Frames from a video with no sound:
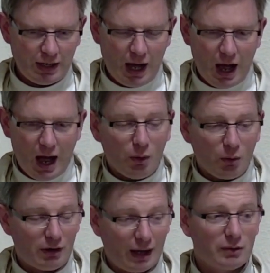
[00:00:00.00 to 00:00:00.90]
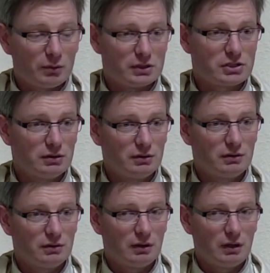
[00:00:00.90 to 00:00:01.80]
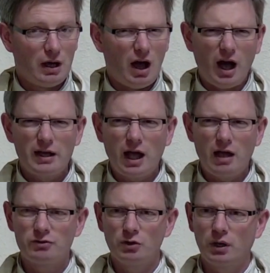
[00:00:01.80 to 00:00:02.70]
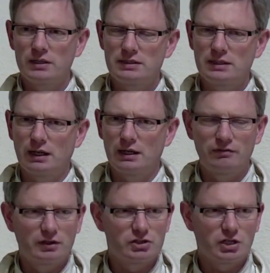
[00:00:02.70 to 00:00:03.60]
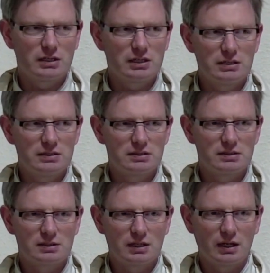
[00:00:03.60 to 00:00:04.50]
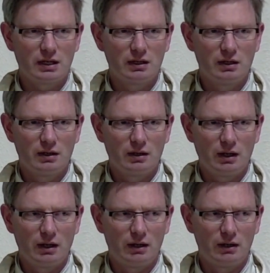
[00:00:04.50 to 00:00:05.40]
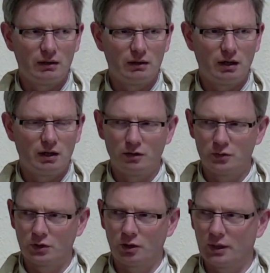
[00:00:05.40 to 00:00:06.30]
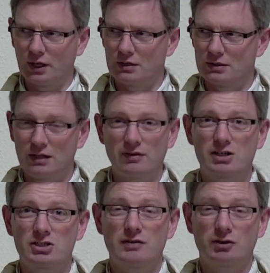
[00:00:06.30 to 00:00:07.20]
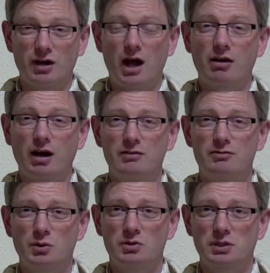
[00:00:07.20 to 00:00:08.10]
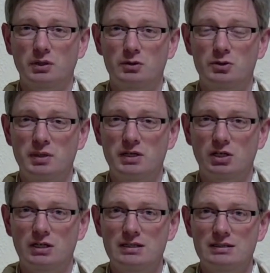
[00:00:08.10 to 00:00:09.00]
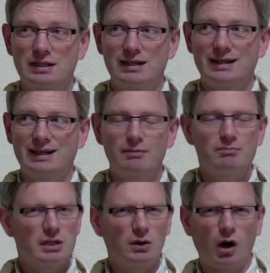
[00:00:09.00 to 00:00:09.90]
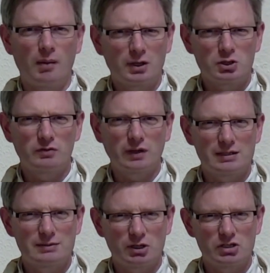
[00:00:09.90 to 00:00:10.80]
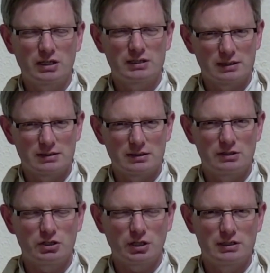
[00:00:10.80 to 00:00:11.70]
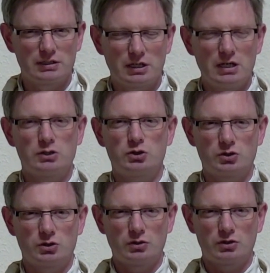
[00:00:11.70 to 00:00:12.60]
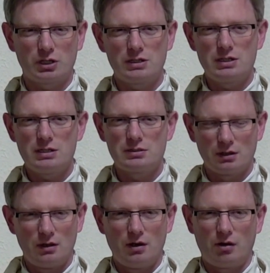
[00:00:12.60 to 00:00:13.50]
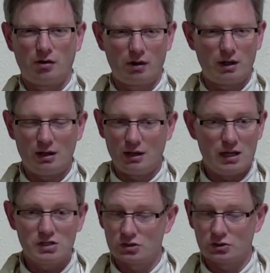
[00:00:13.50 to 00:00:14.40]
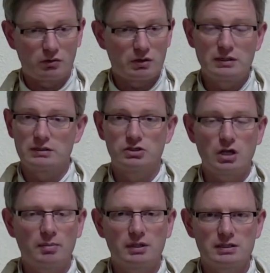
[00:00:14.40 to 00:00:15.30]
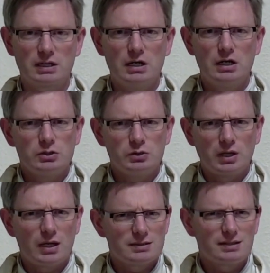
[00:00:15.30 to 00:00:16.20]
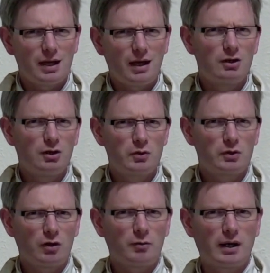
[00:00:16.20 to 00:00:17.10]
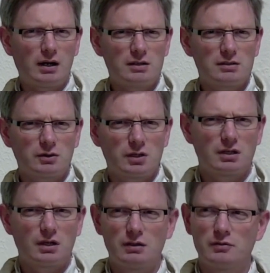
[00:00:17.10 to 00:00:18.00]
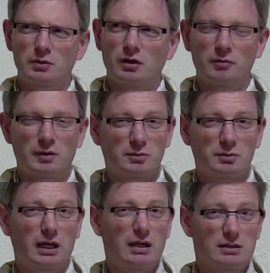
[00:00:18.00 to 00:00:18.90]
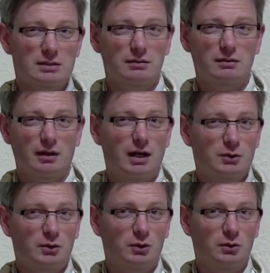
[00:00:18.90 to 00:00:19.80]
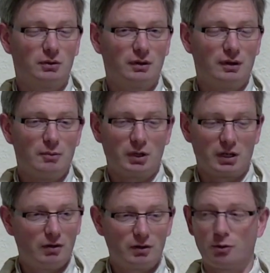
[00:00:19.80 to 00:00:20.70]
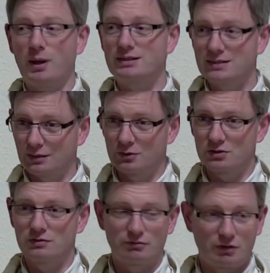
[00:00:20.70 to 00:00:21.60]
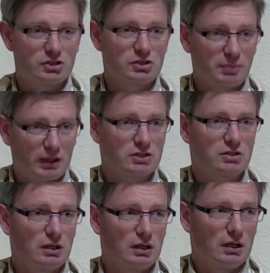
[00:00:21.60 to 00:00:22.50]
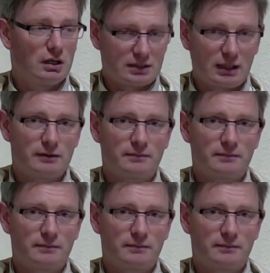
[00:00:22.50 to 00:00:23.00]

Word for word: our language. I have no idea if the Chinese say, uh, I love you with all of my heart. And if actually, if there are any viewers out there who speak Chinese, let me know. I'm not sure if that expression exists in Chinese. Do, do the Chinese or Asians, Koreans, Japanese, do they say, I love you with all of my heart, or they say, I love you with all of my something else? I don't know. But in all the Romance languages, French, Spanish, Italian,